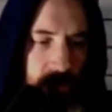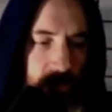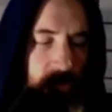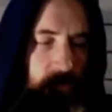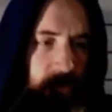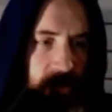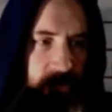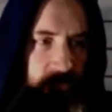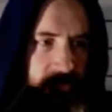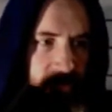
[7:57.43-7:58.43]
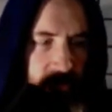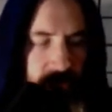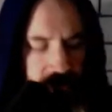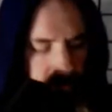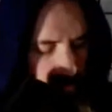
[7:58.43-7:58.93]
Going by how it
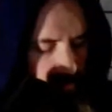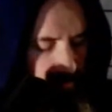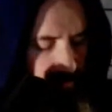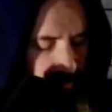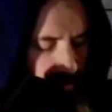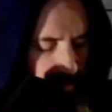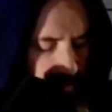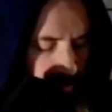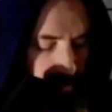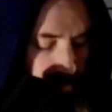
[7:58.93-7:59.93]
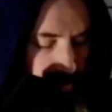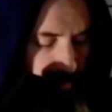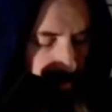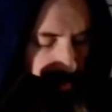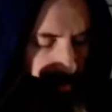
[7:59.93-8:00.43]
sounds, that's what we're listening for. That'd be a
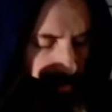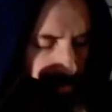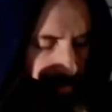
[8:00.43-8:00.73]
dominant chord.